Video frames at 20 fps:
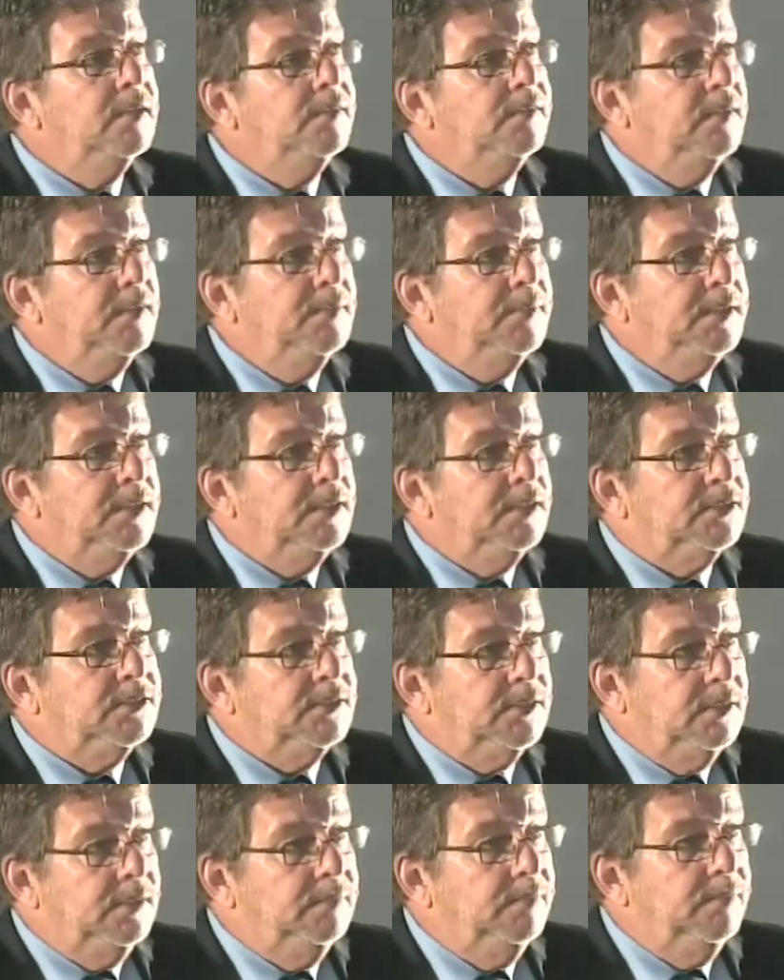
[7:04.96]
the film
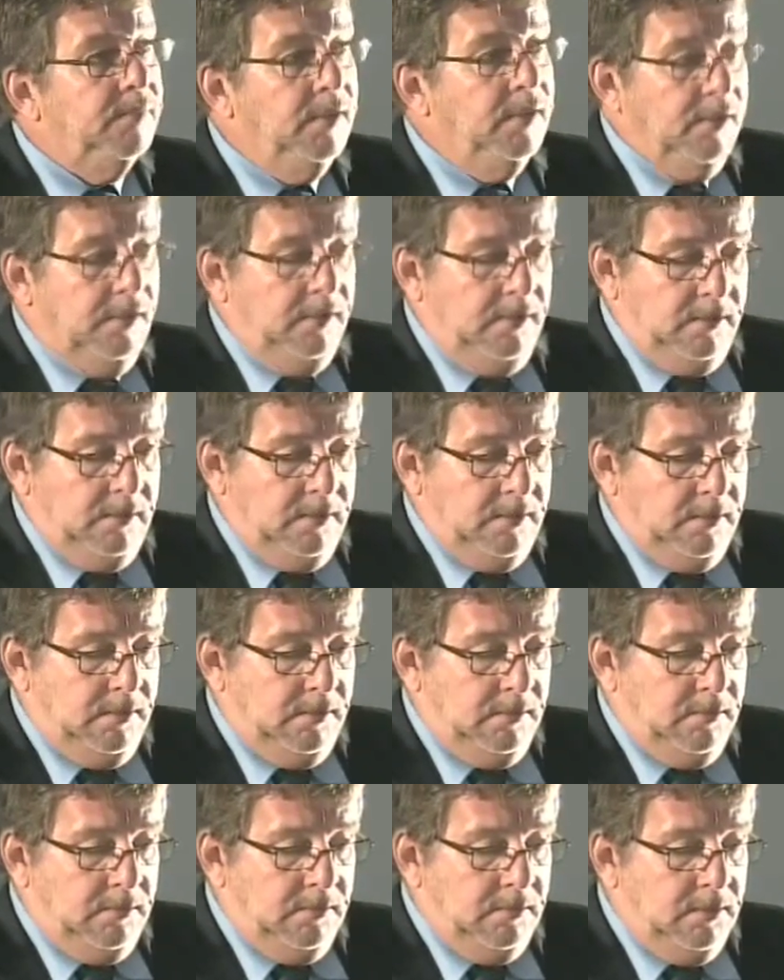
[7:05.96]
industry.
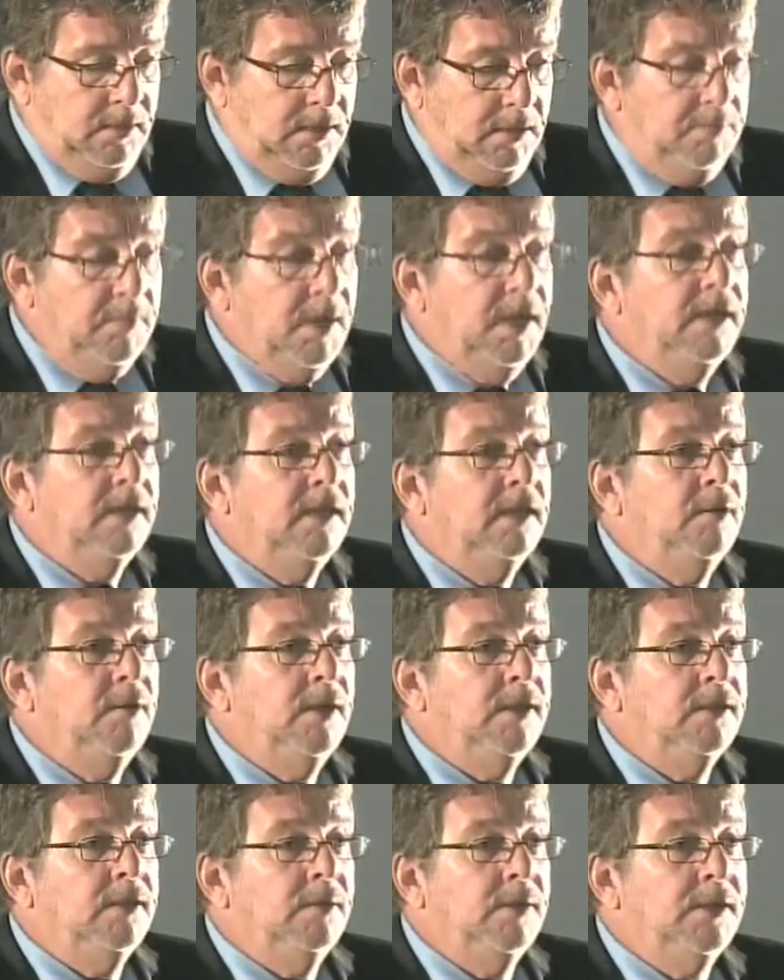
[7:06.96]
In my day
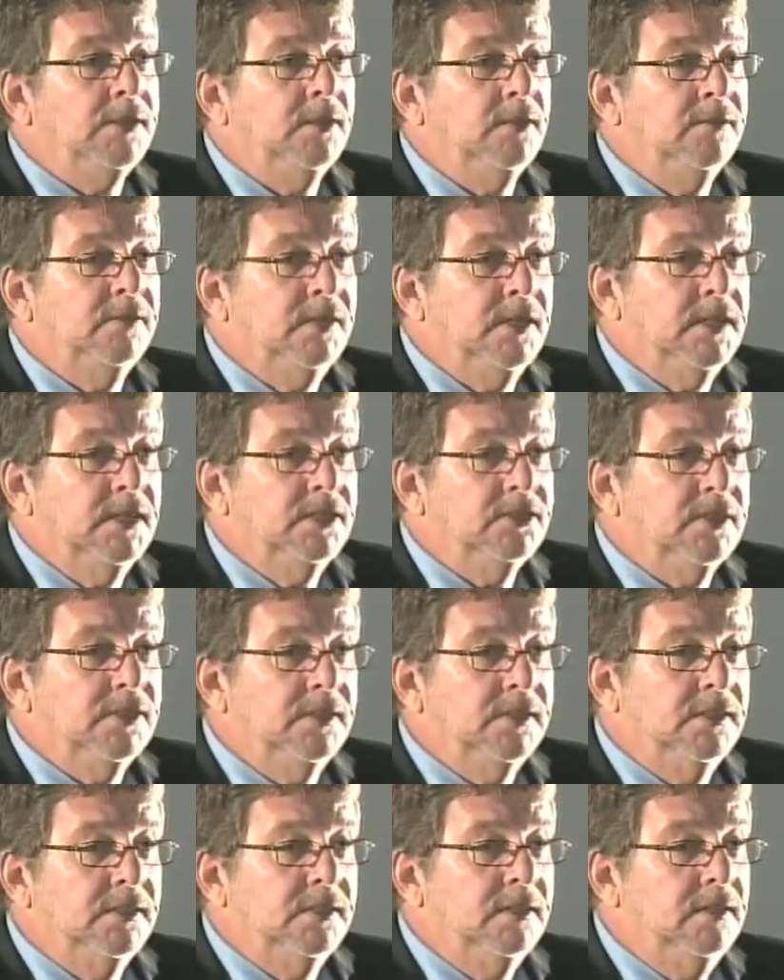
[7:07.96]
when you went on
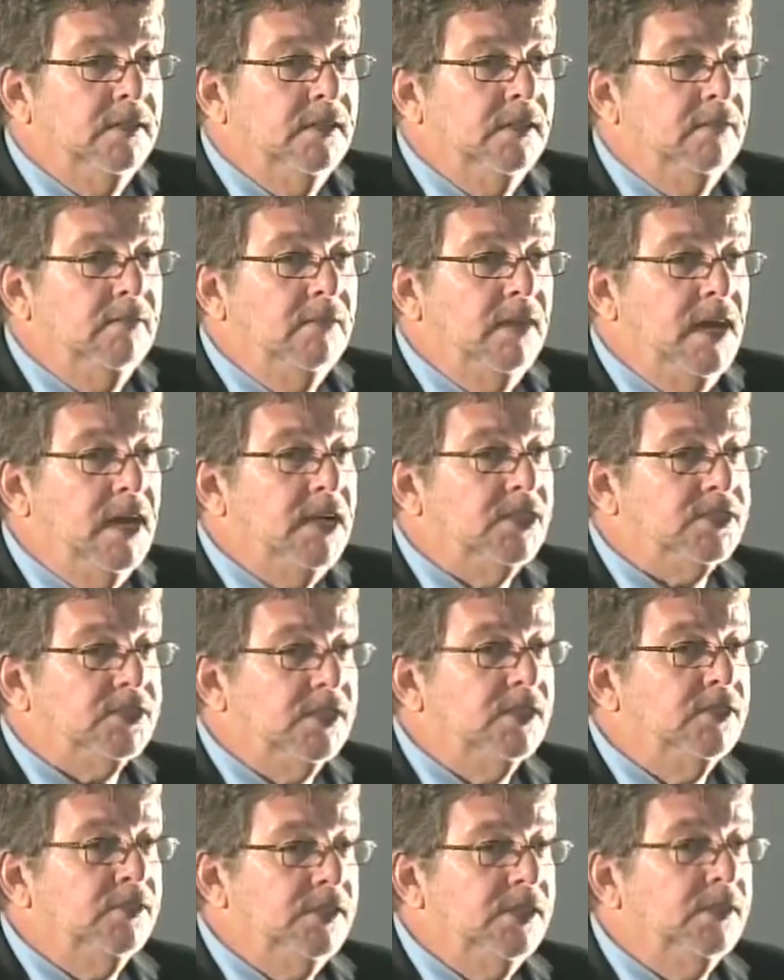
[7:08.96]
vacation, the last
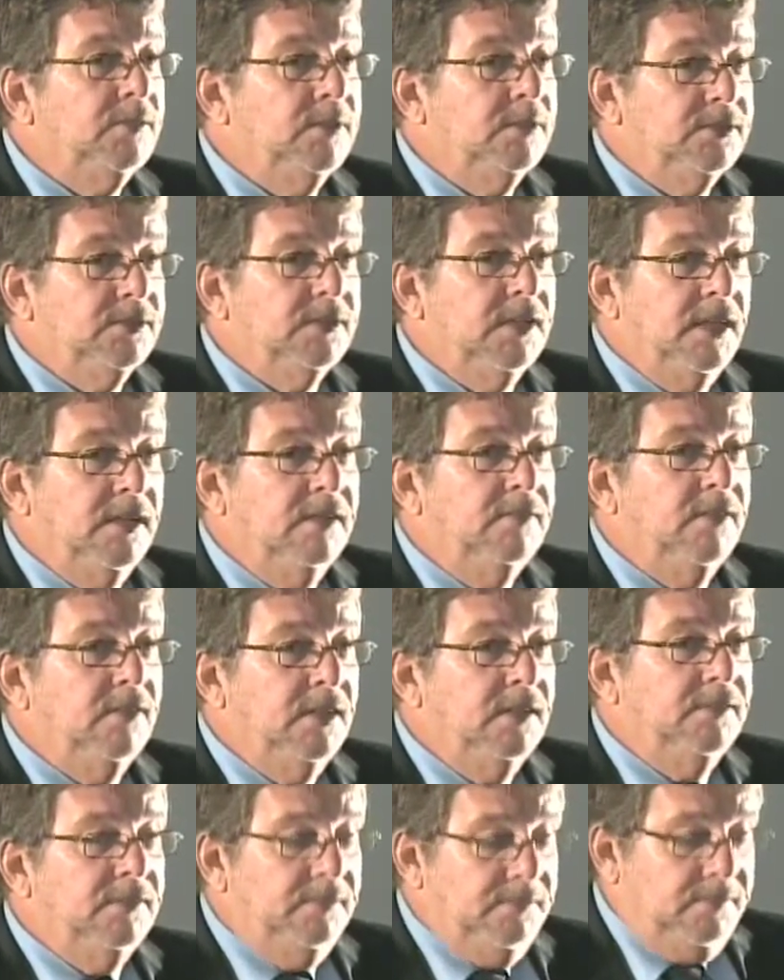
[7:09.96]
thing you did was get
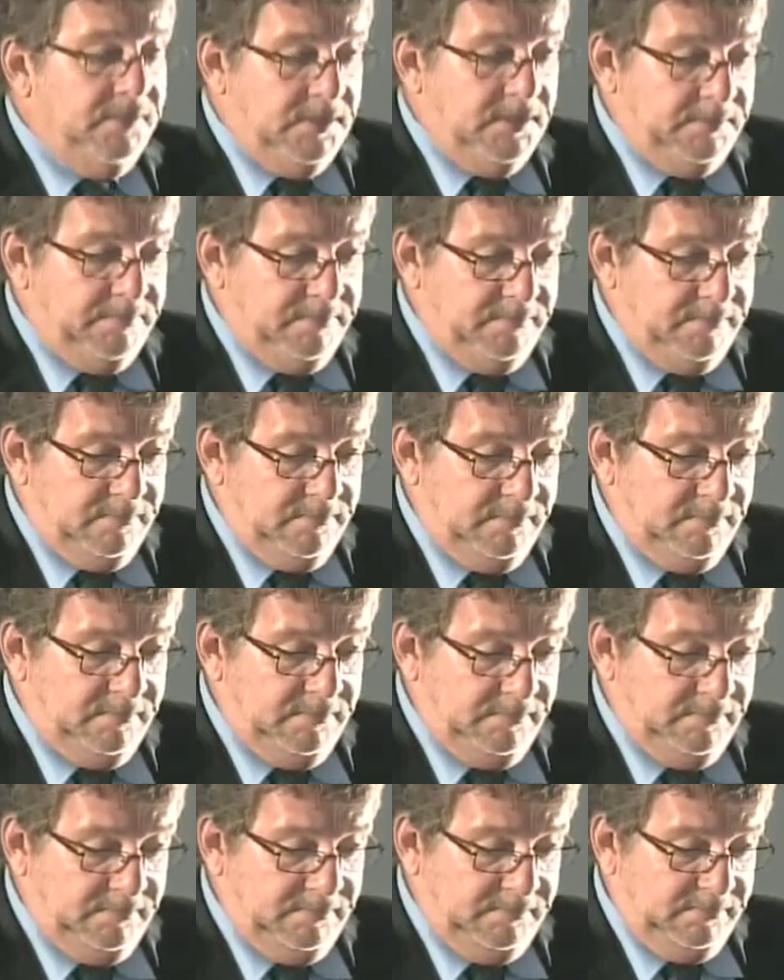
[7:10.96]
involved in film.
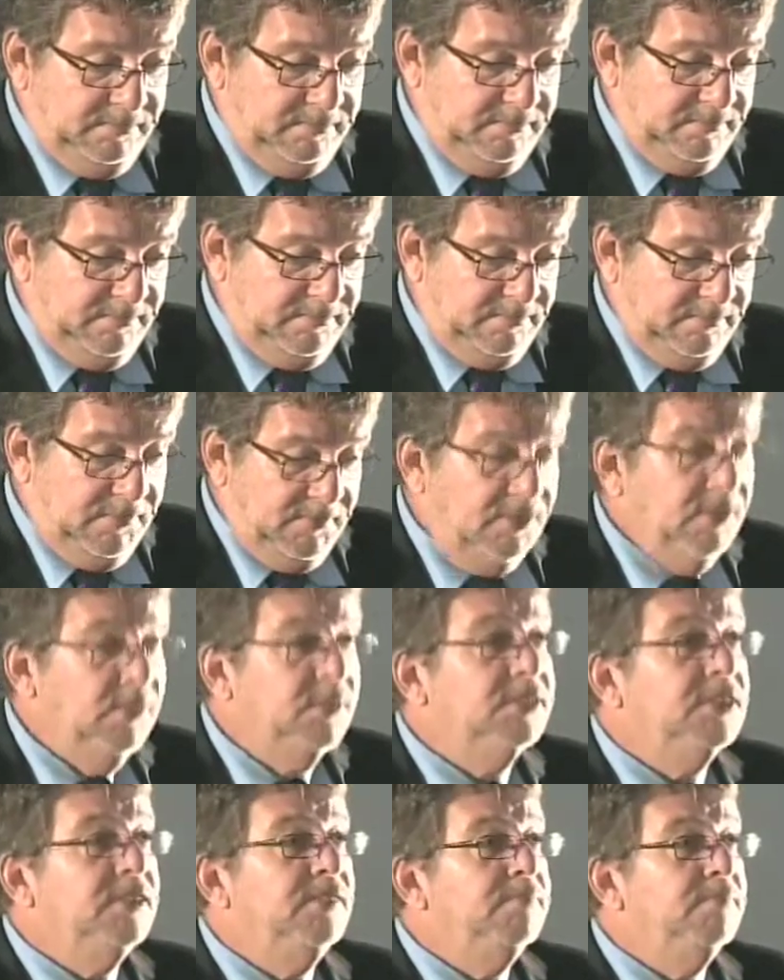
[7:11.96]
They
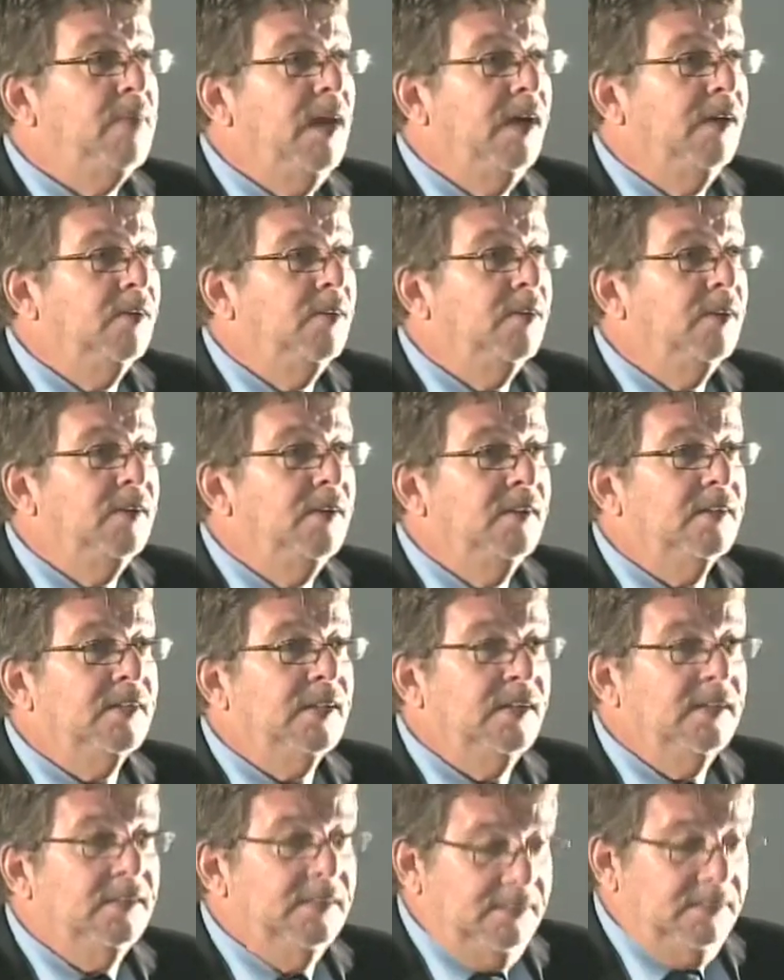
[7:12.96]
want teeth mango and all
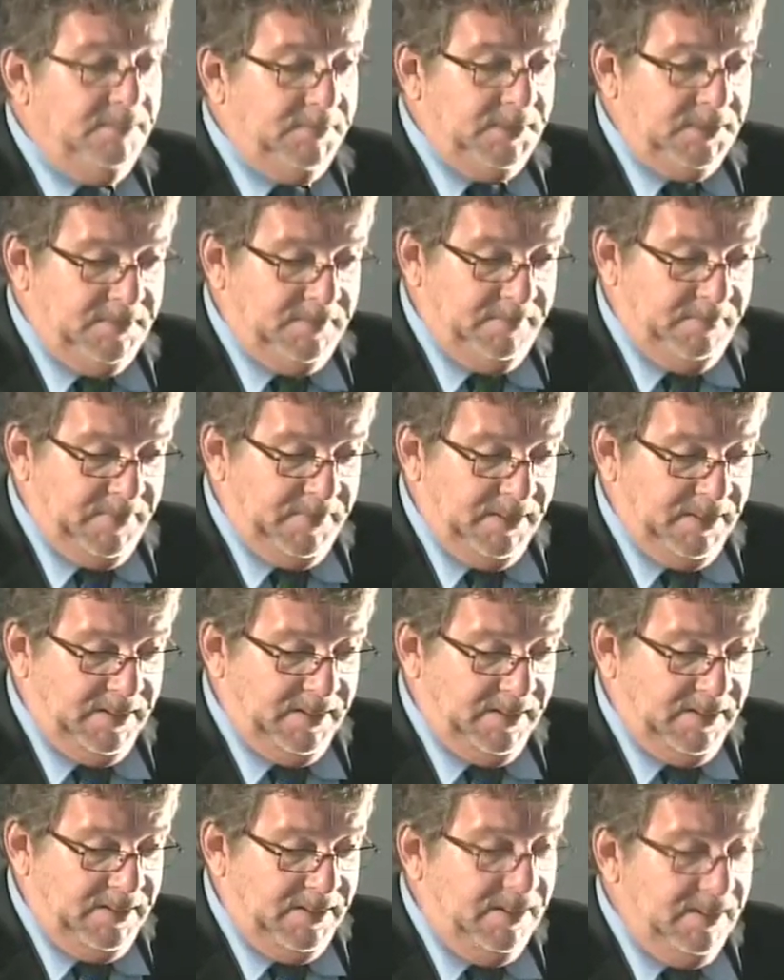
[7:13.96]
kind of thing, but
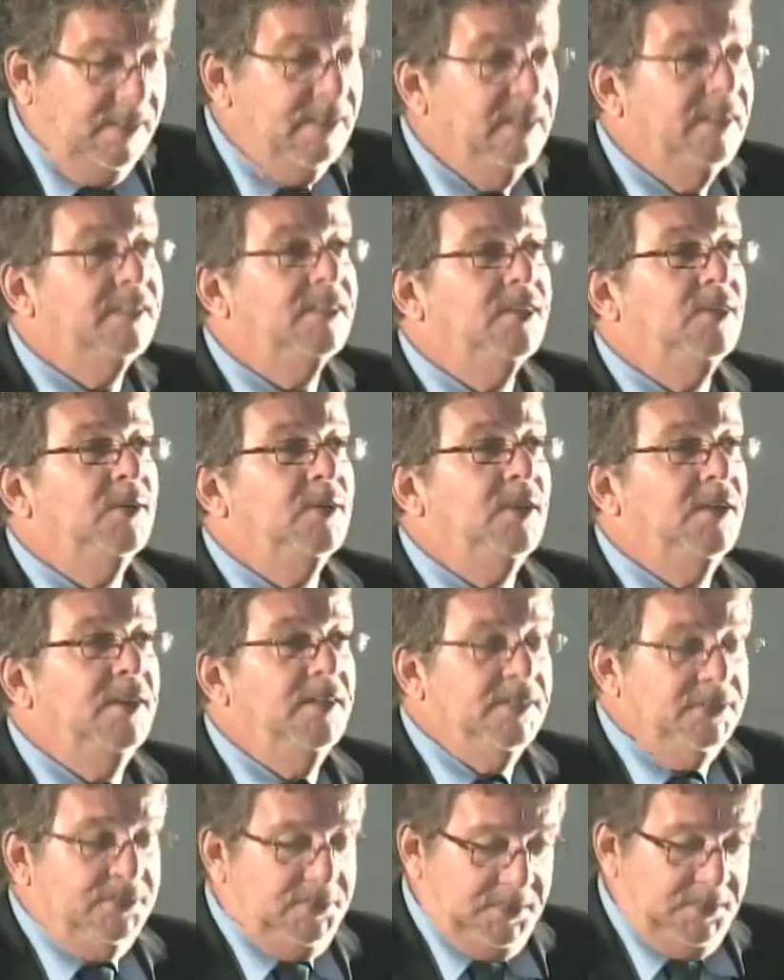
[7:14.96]
that's a whole
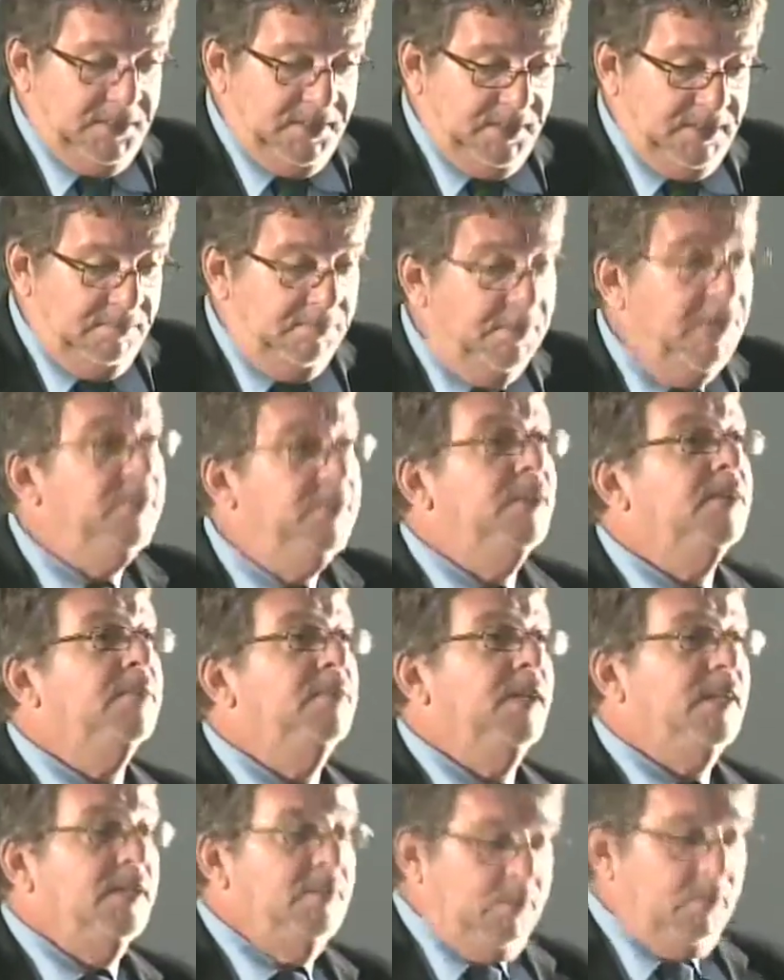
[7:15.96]
other story. Maybe you could
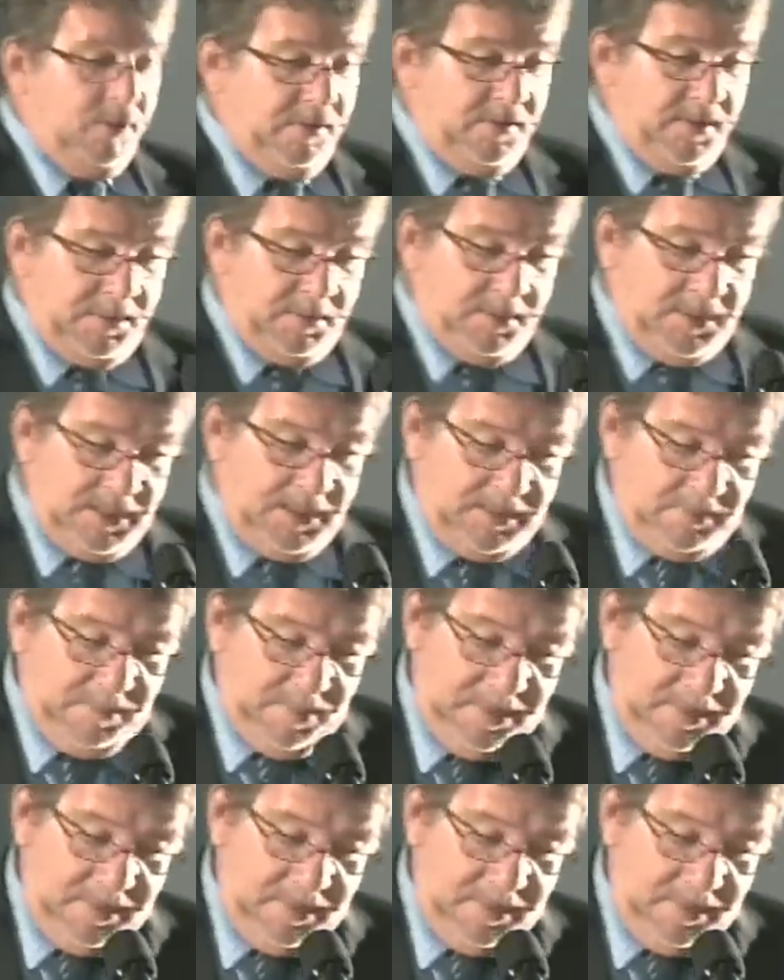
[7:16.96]
make a movie about that.